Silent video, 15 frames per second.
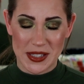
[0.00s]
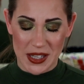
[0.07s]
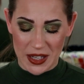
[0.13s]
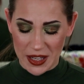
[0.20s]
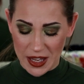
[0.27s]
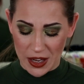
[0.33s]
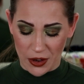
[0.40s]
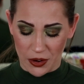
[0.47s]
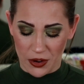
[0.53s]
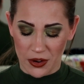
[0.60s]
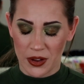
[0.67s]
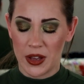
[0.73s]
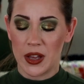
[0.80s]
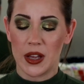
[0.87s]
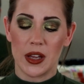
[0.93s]
sitting
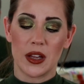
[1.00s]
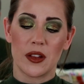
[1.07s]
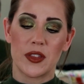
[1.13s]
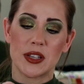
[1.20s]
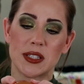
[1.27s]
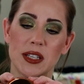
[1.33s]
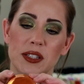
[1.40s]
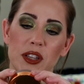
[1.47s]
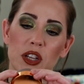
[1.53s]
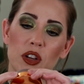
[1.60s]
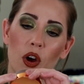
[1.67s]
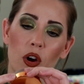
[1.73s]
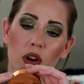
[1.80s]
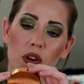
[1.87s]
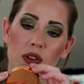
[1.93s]
here. This is the
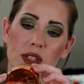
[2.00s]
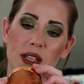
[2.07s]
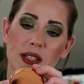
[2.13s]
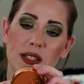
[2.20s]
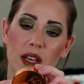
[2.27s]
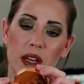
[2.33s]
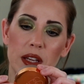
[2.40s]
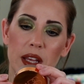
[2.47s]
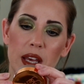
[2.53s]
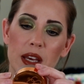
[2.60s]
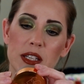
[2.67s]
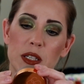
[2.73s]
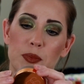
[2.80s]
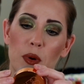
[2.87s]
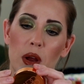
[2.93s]
Nars Sun
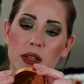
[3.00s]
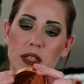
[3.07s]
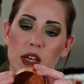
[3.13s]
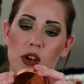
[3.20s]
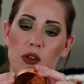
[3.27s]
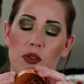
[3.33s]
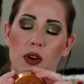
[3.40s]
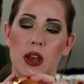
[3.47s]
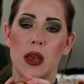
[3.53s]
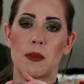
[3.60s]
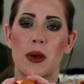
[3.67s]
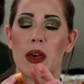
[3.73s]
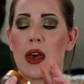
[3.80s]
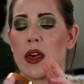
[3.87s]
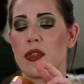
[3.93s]
Kissed Bronzing Cream
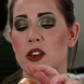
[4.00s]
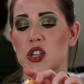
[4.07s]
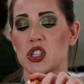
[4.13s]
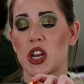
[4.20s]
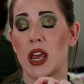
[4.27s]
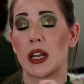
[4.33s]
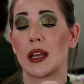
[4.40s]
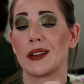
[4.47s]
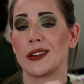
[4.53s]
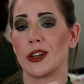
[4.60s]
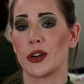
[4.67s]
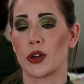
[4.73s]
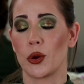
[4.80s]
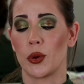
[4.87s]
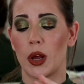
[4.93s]
in the shade
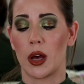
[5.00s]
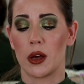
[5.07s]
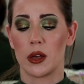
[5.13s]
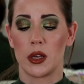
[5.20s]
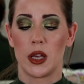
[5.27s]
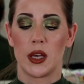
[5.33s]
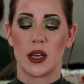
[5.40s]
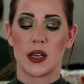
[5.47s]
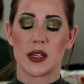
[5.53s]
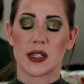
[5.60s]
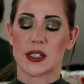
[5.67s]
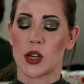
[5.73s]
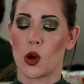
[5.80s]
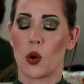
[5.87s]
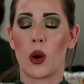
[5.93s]
Laguna.
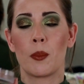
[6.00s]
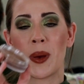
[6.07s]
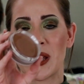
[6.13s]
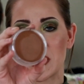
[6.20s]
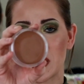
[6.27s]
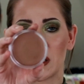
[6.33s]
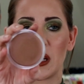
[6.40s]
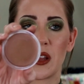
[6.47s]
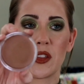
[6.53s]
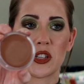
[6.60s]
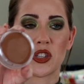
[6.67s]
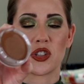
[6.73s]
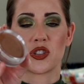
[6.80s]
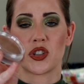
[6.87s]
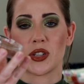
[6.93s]
So basically,
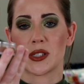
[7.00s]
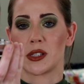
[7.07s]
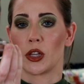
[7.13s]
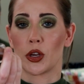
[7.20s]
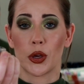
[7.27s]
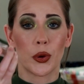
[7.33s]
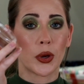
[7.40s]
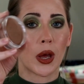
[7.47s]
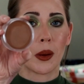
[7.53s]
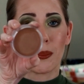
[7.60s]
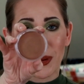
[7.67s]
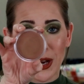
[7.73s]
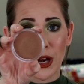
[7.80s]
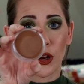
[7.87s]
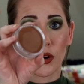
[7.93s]
this is just Laguna,
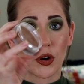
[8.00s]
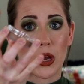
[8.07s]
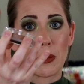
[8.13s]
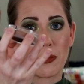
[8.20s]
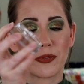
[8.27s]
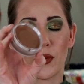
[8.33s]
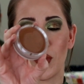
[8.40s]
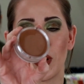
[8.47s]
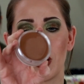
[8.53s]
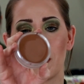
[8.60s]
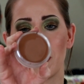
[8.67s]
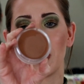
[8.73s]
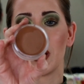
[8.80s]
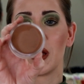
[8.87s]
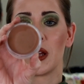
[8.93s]
but in a cream
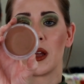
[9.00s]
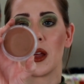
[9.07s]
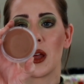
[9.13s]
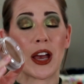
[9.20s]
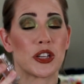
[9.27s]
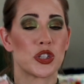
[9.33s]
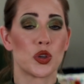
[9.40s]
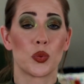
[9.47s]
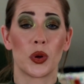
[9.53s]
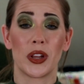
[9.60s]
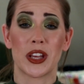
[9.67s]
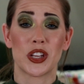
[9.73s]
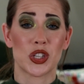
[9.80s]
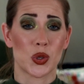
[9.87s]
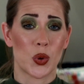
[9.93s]
form. I do
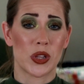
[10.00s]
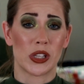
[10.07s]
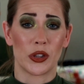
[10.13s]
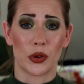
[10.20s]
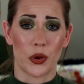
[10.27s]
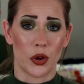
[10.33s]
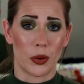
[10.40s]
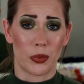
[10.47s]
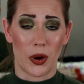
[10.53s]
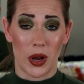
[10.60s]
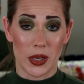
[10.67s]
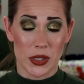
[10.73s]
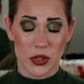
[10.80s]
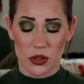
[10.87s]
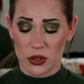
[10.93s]
really enjoy the Laguna
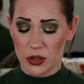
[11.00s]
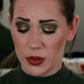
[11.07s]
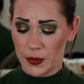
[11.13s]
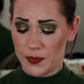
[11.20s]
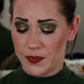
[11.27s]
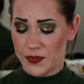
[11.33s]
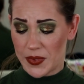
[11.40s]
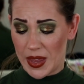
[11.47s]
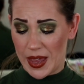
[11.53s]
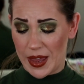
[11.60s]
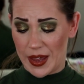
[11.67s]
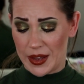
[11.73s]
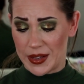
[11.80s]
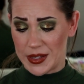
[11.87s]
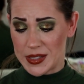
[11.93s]
bronzer,
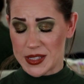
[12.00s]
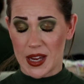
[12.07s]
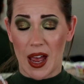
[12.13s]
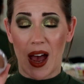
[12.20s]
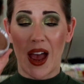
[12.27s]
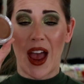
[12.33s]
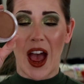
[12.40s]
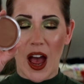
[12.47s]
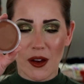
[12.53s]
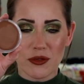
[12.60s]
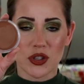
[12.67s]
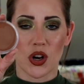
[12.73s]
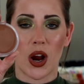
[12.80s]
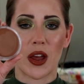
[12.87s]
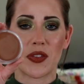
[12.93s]
and I have
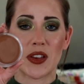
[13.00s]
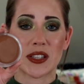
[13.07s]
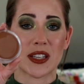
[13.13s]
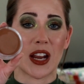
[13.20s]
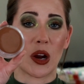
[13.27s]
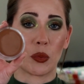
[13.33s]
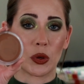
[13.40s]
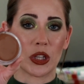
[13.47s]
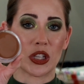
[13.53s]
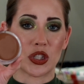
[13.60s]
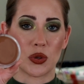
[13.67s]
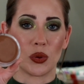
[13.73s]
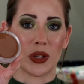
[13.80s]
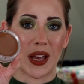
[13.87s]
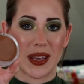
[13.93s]
tried this, and I really
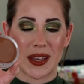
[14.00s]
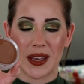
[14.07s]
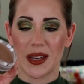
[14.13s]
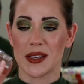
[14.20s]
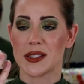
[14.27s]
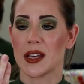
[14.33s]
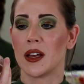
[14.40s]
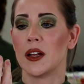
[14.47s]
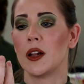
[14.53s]
do like it,